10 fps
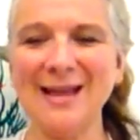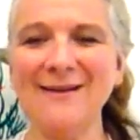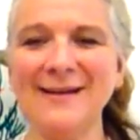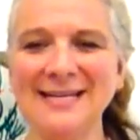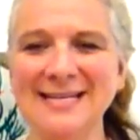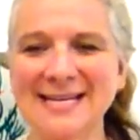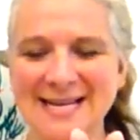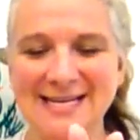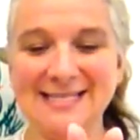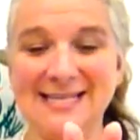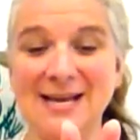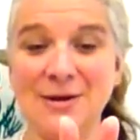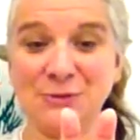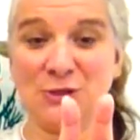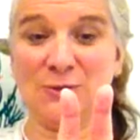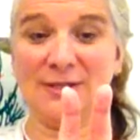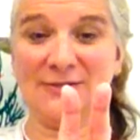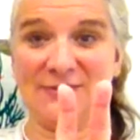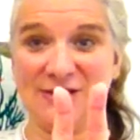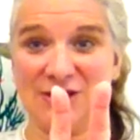All right, let's get out two
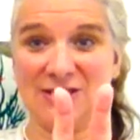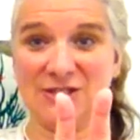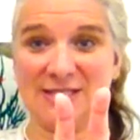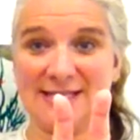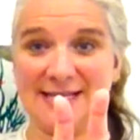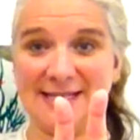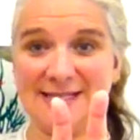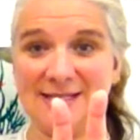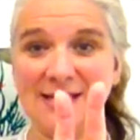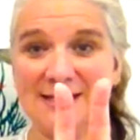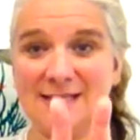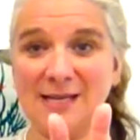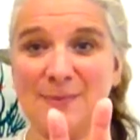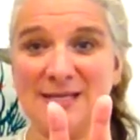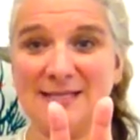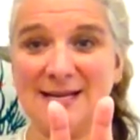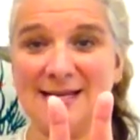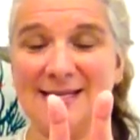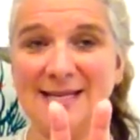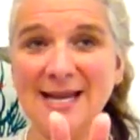little fishies just like this, side by side.